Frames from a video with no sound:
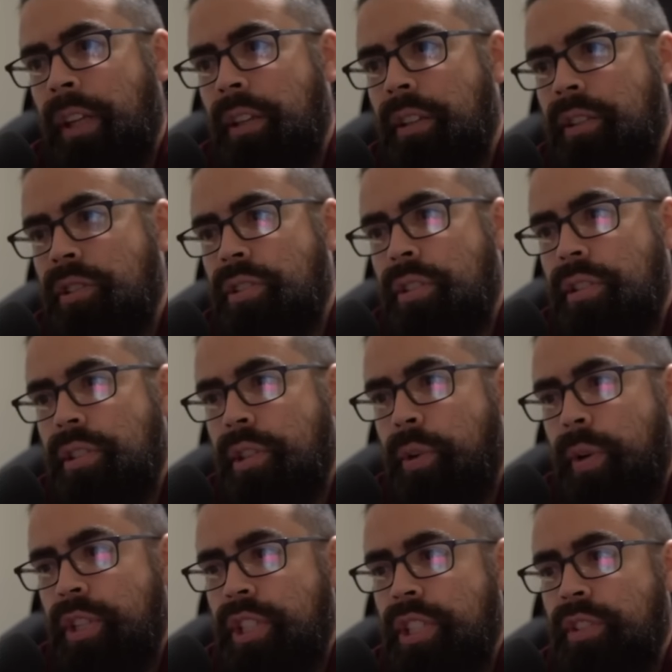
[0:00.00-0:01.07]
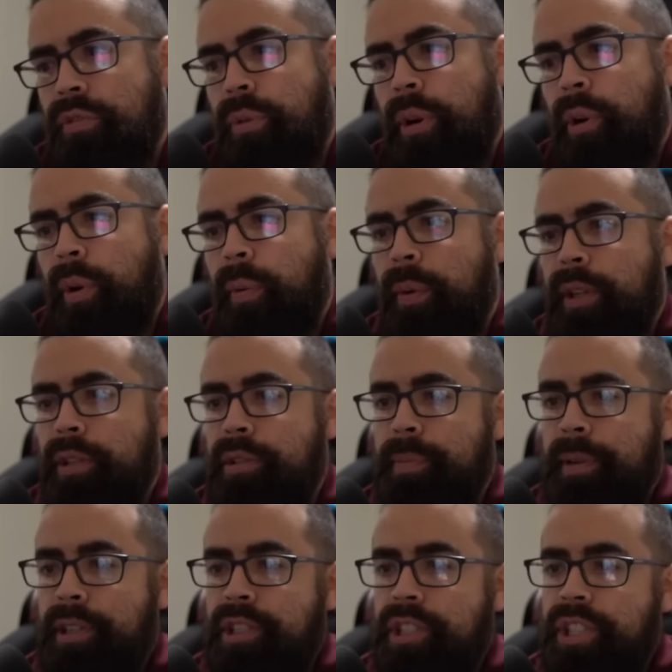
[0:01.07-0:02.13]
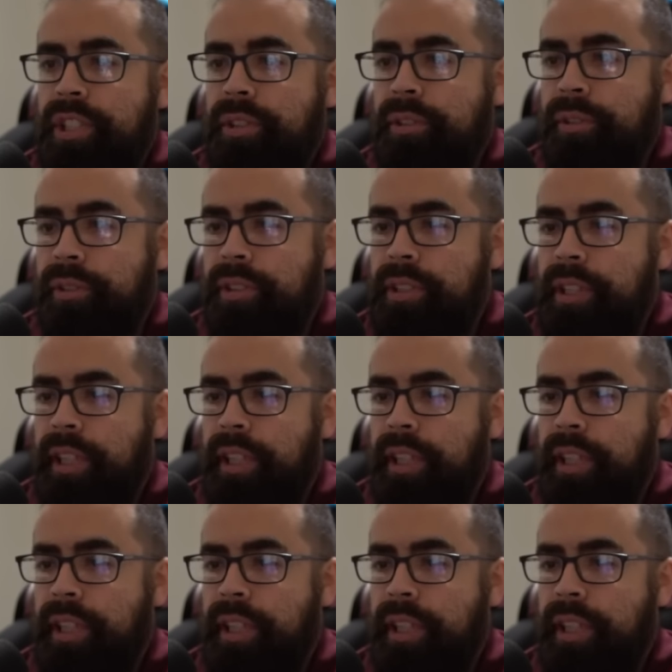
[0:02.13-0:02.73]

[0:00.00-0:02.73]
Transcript: So it's a question of where do I want to use my shields,